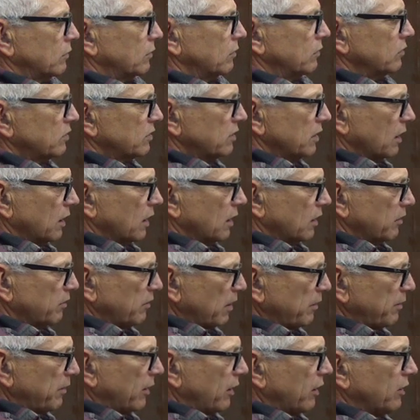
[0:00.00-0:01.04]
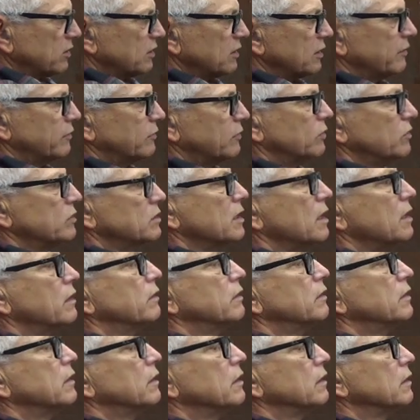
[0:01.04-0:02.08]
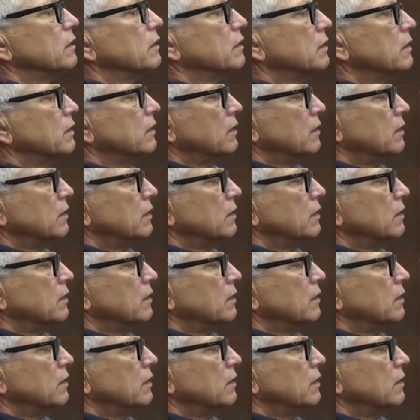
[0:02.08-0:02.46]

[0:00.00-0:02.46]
goes there, my positive goes down here.